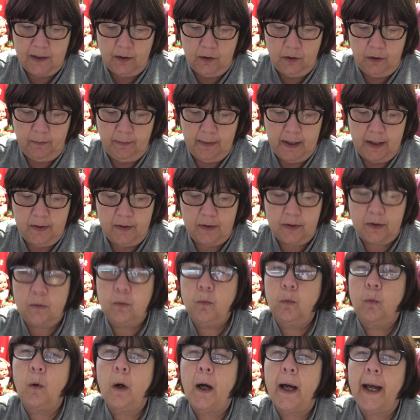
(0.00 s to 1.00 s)
almost
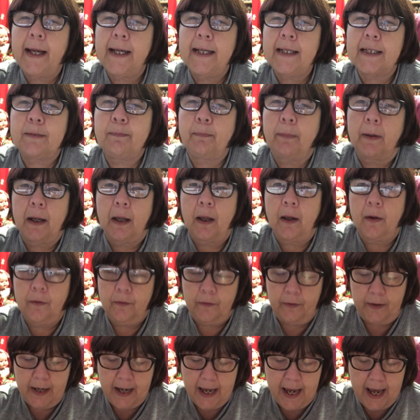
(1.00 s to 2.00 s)
white
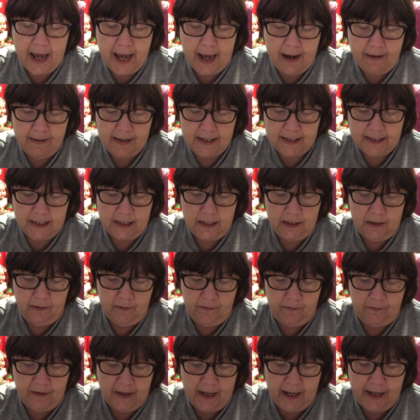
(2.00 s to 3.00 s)
blonde hair. It's
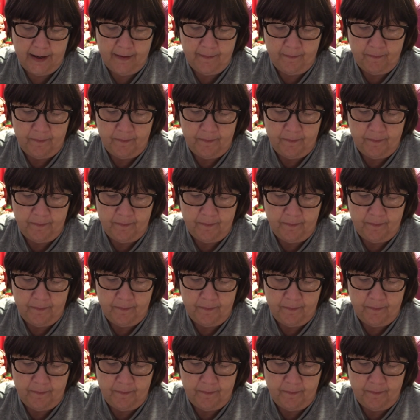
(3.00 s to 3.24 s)
lovely.